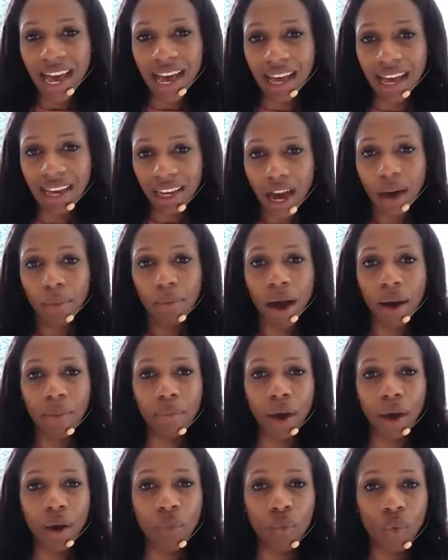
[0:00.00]
come
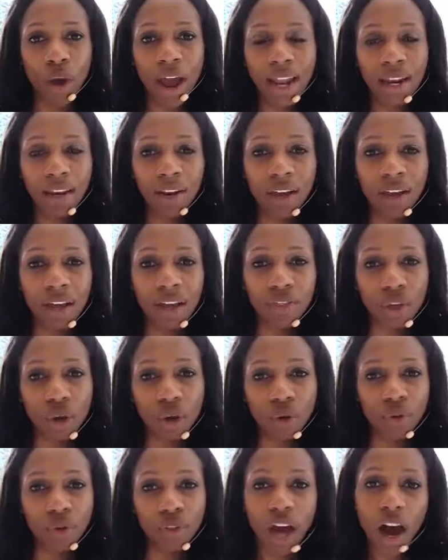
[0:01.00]
up and when
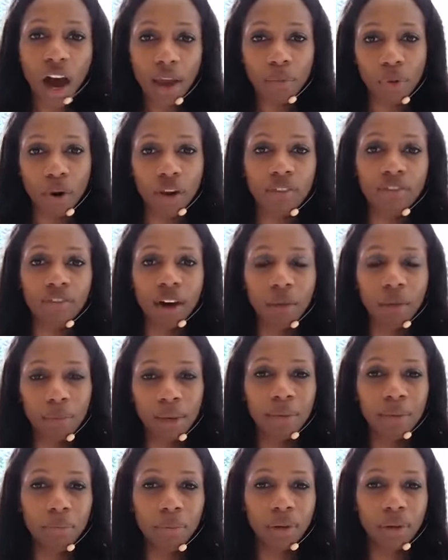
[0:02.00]
those high profile
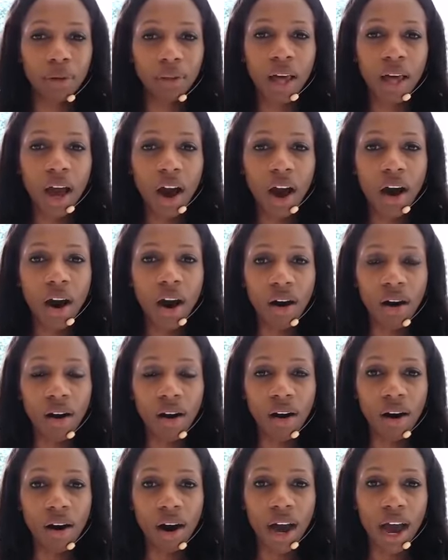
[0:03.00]
people
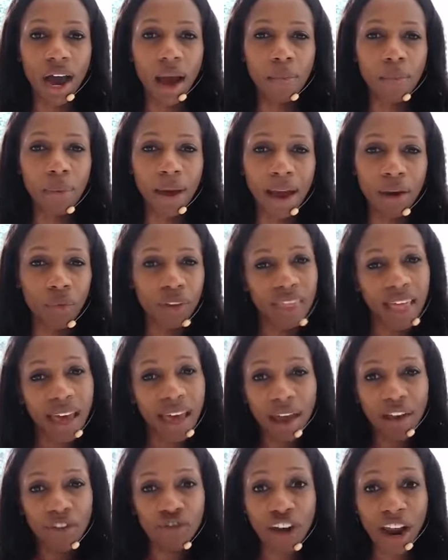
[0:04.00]
are about with
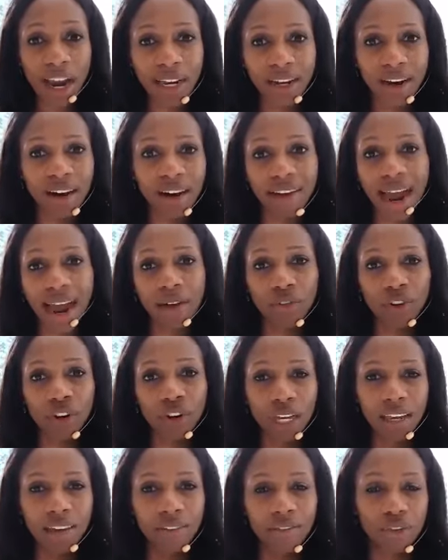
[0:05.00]
their radar out
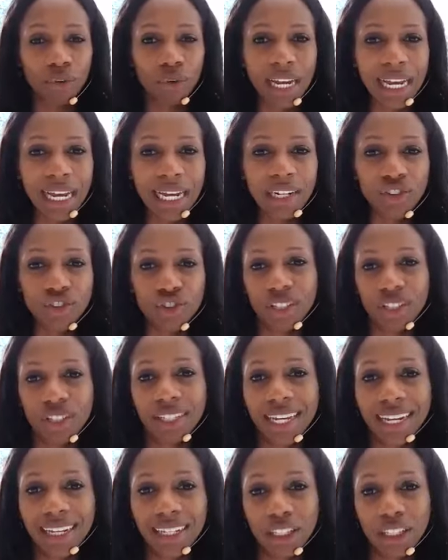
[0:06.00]
looking for
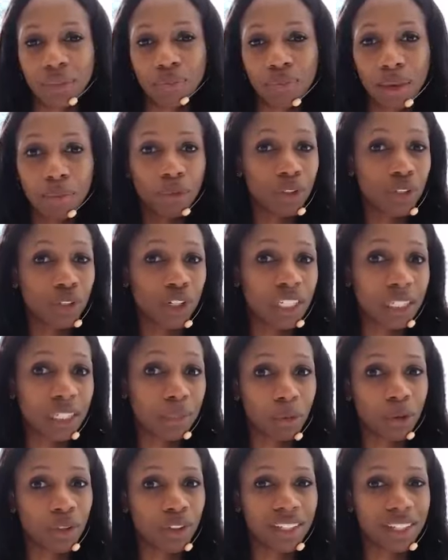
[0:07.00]
interesting people to
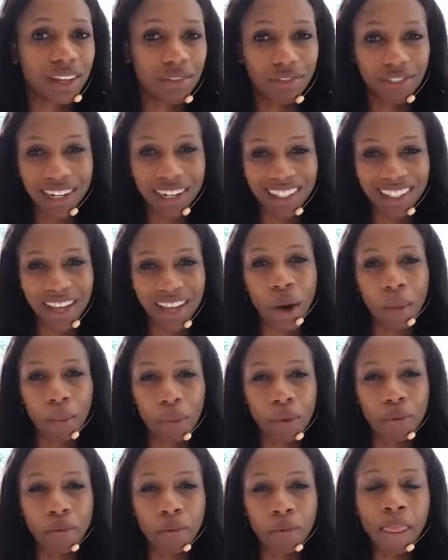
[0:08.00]
sponsor, for
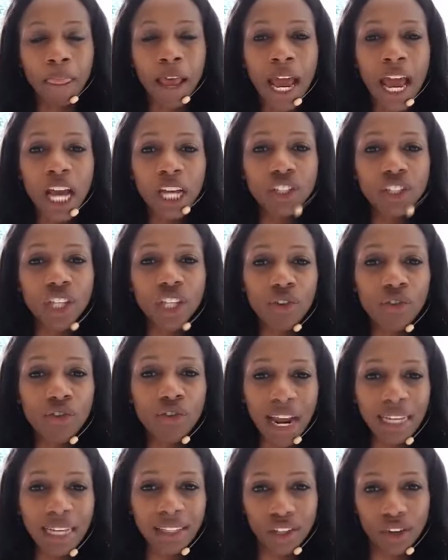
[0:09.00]
example. So
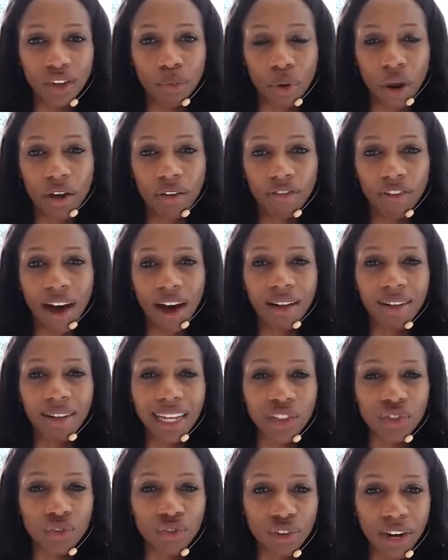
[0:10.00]
raising your profile
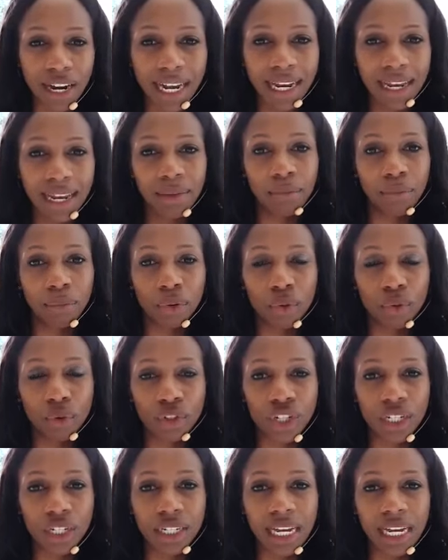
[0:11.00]
is really
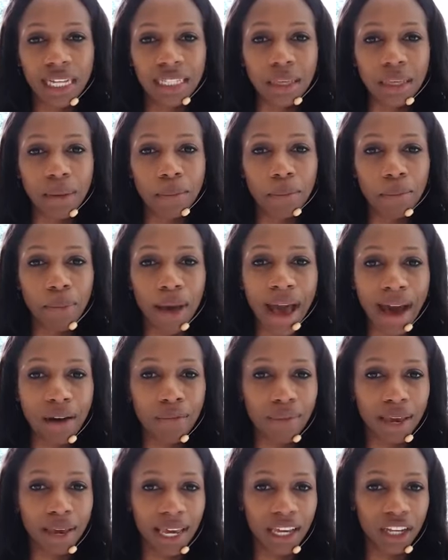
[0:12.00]
important. It's
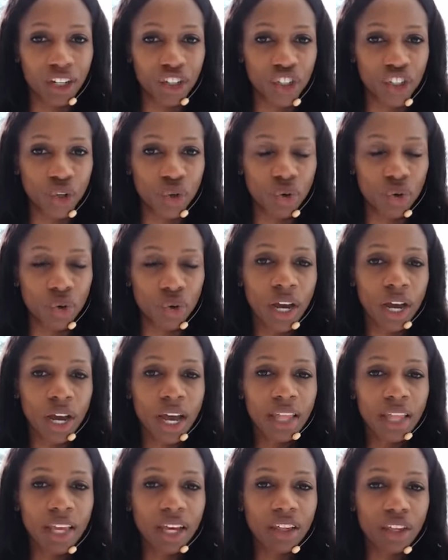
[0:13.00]
about making sure
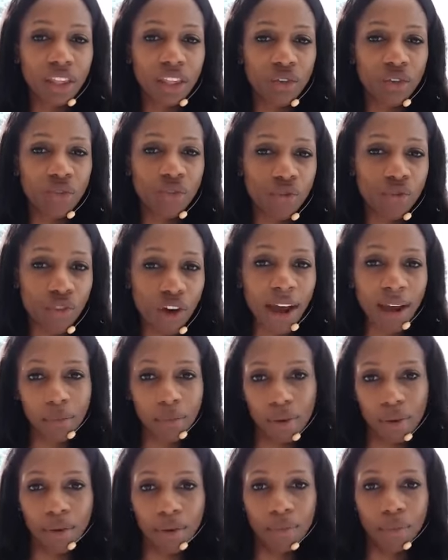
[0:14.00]
that the
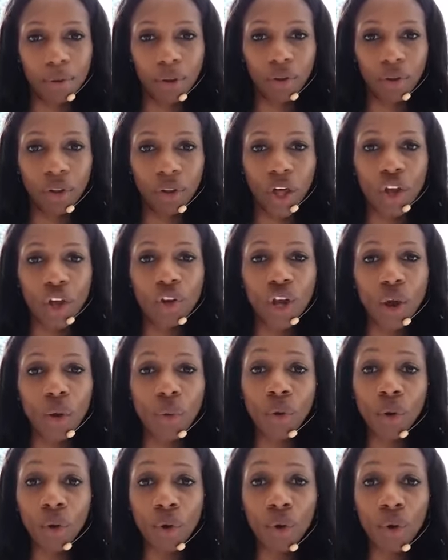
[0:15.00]
right people
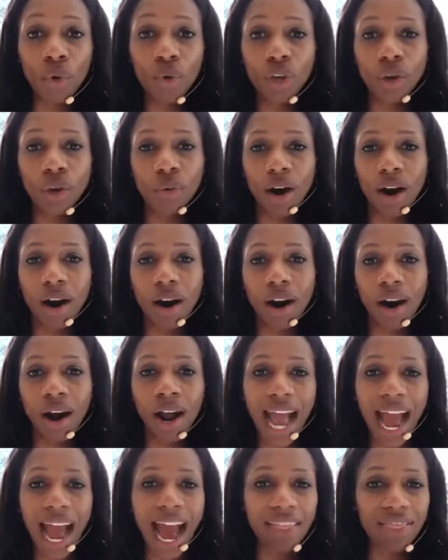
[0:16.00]
know who you are
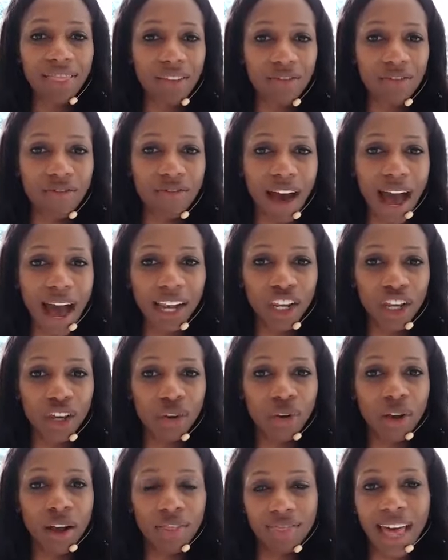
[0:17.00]
and the
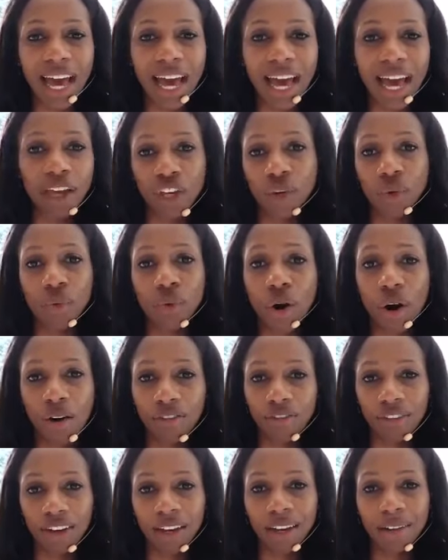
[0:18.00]
value that you
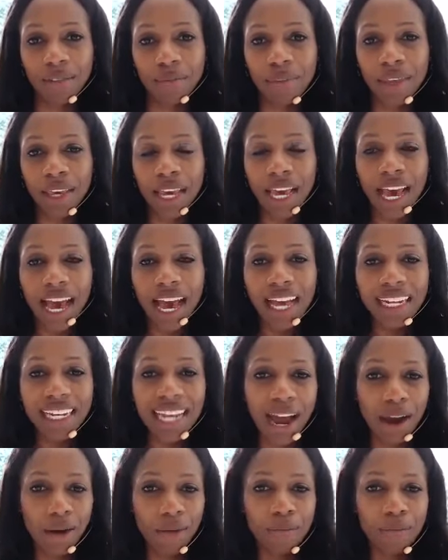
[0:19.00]
offer.
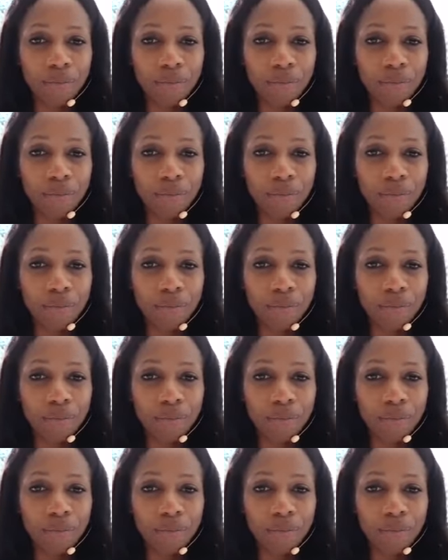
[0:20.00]
Now,